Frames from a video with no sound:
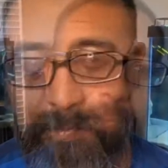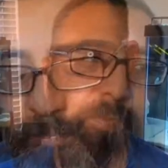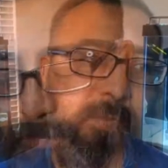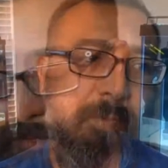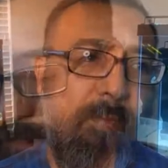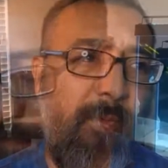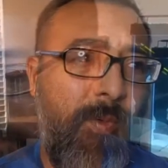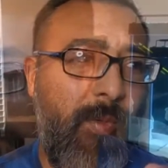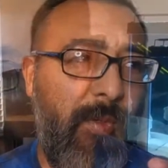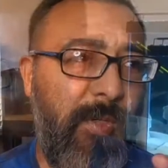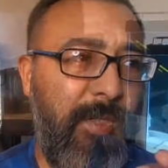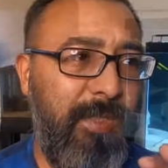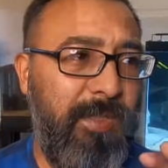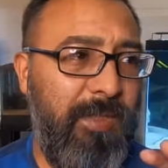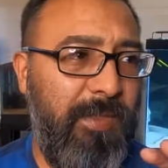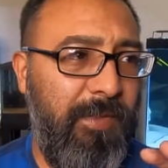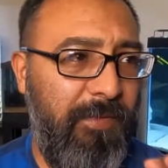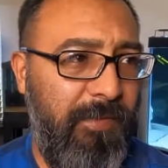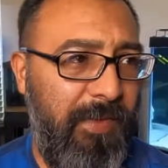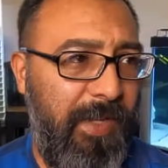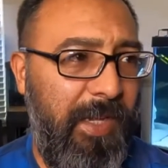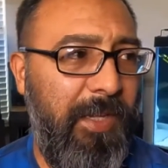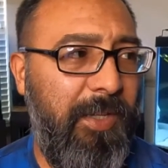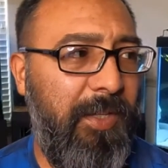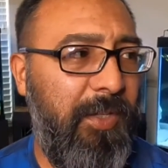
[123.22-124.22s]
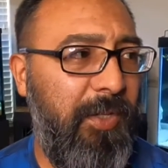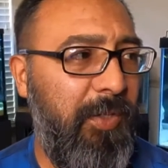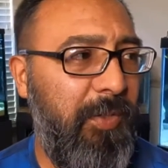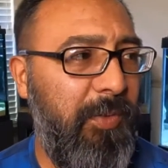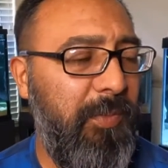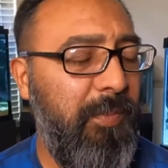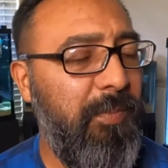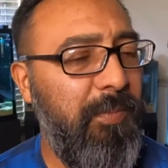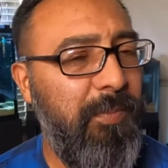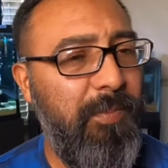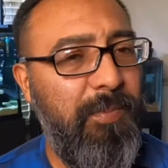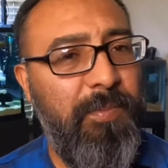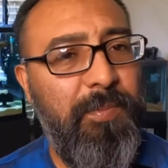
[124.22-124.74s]
Of course, the vacuum
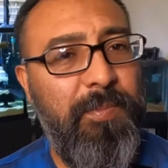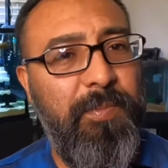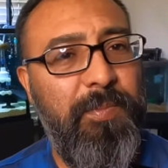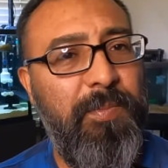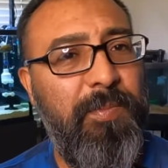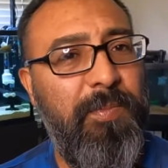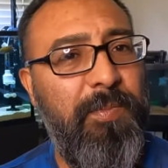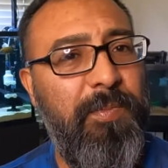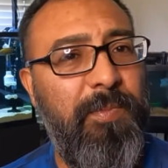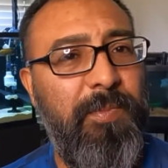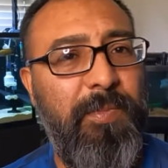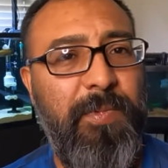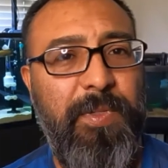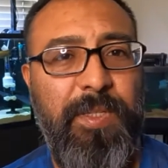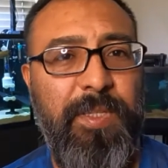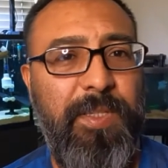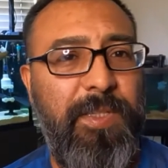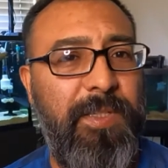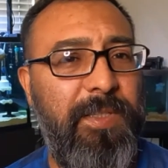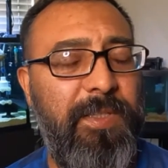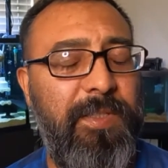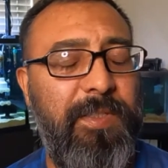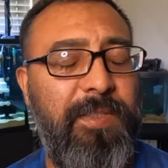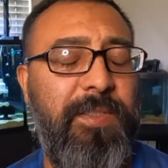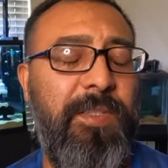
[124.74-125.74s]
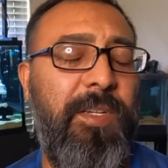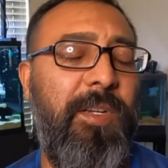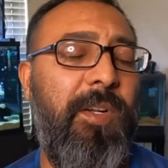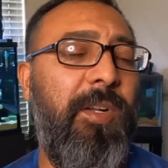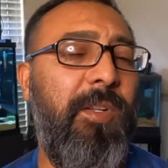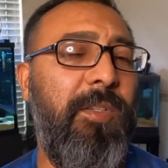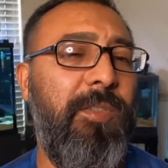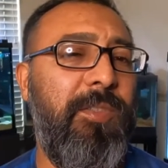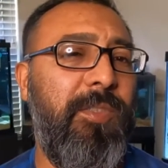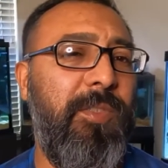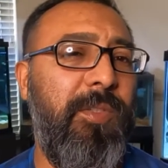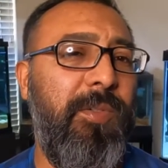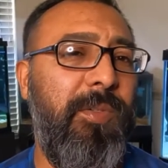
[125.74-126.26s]
is
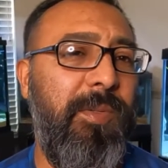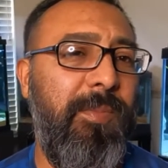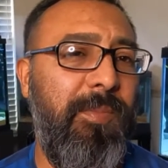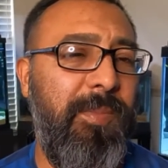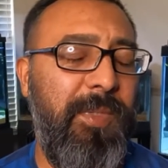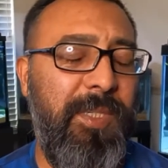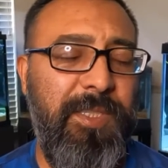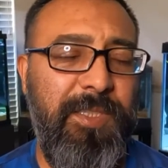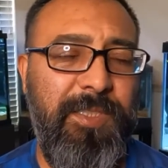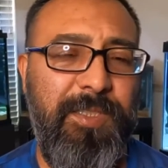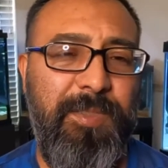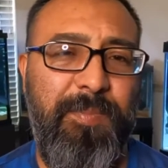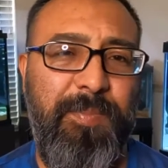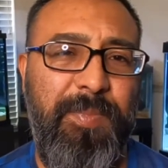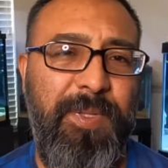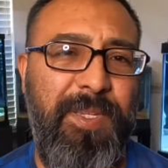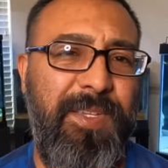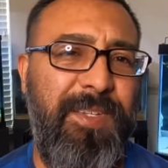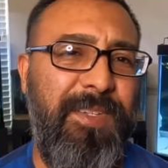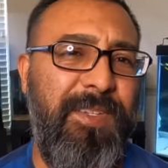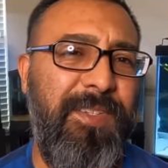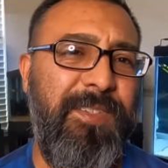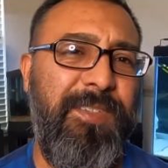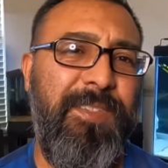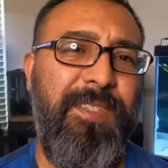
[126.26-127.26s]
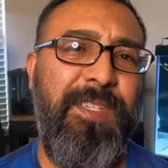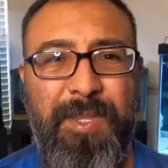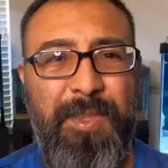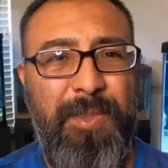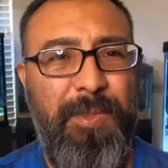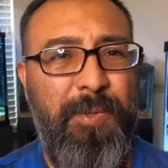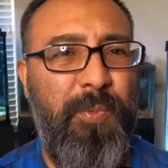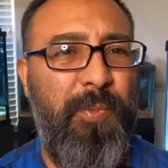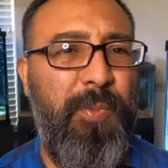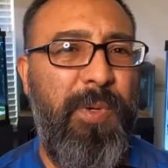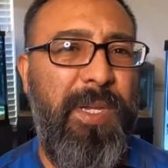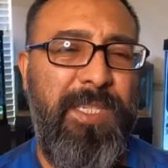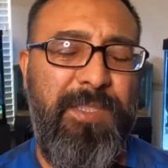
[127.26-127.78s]
also a must, because the
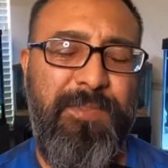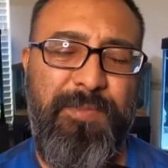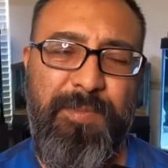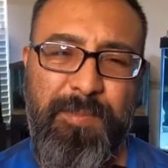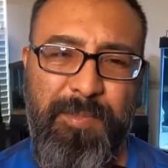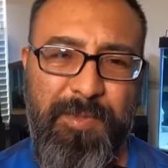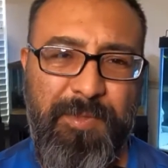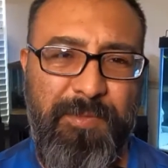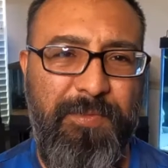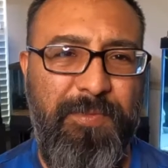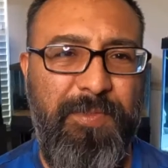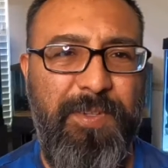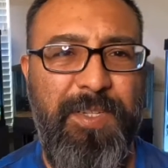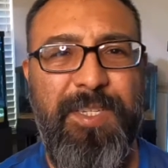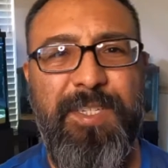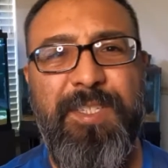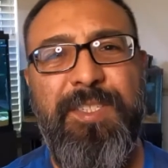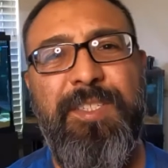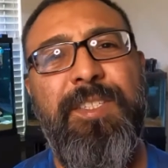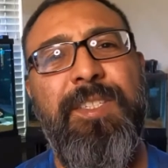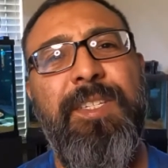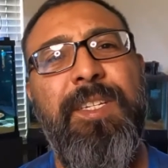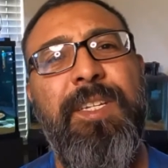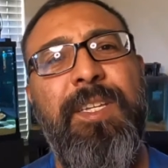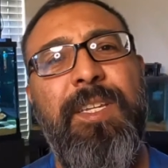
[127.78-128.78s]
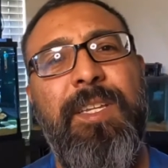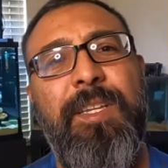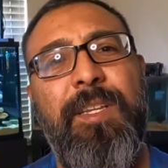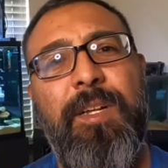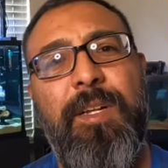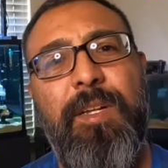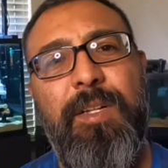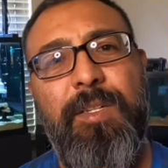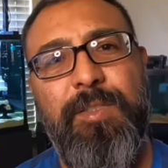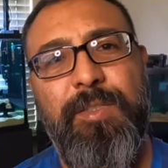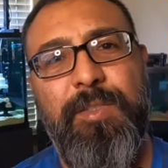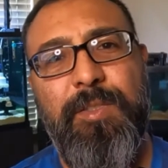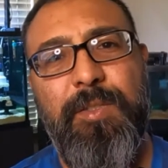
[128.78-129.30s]
waste from the fish,
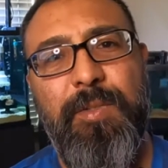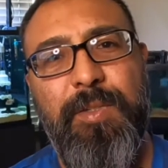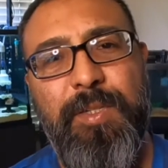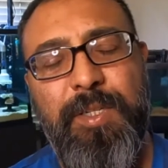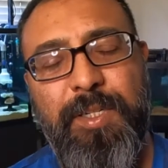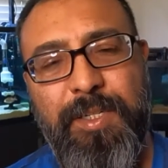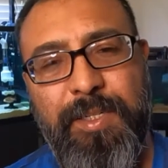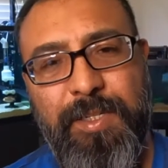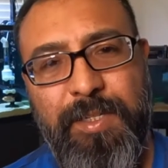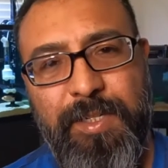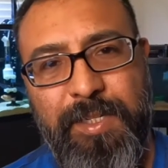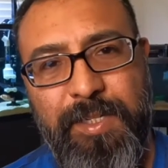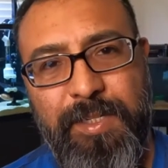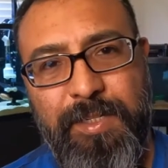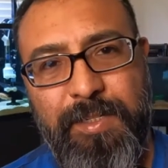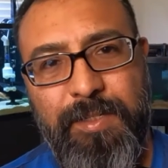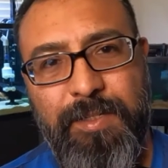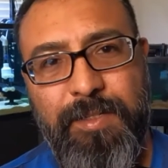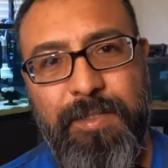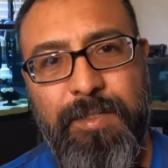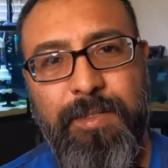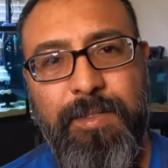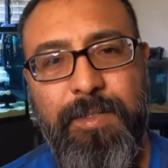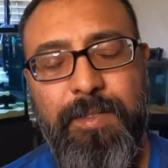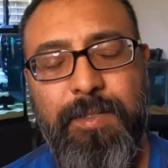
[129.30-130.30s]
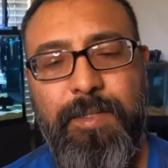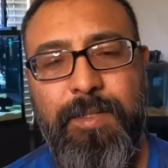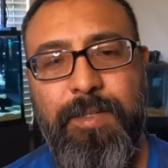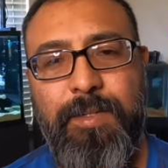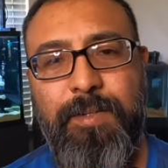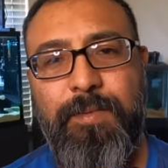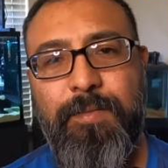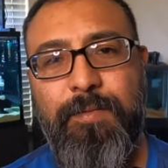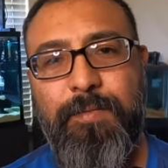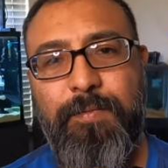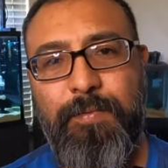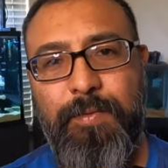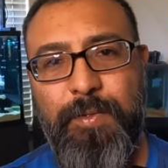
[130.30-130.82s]
also uneaten
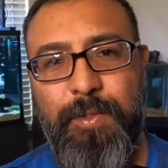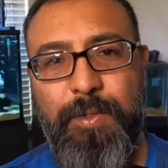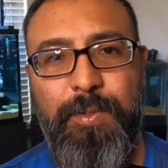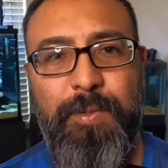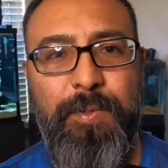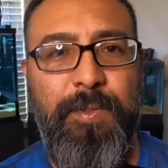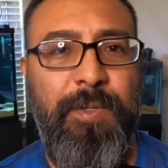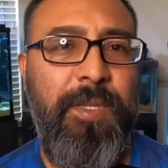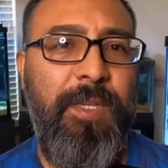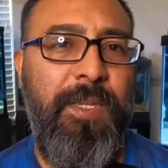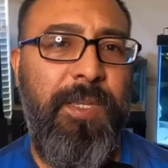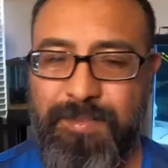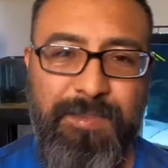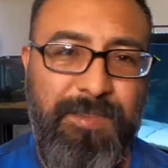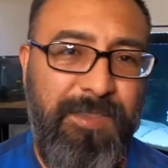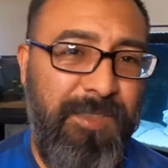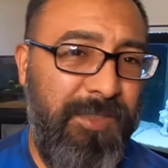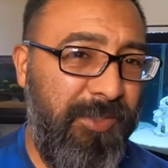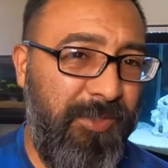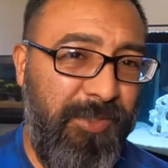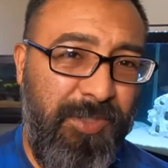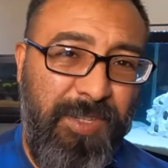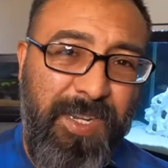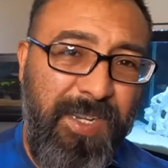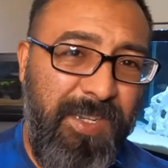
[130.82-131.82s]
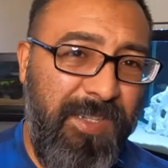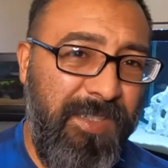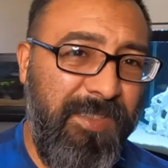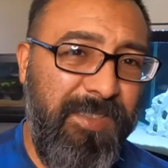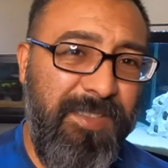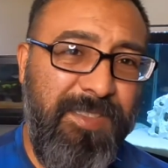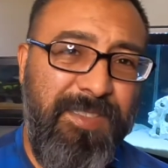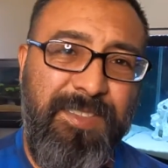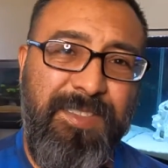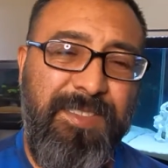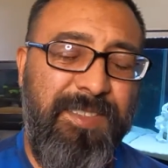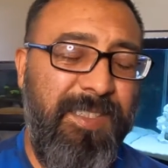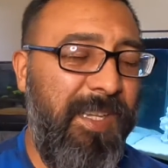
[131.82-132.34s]
food,
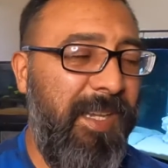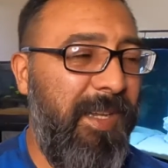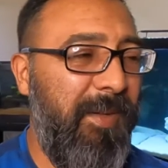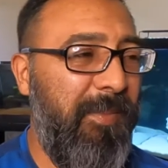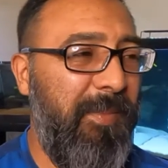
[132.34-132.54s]
detritus,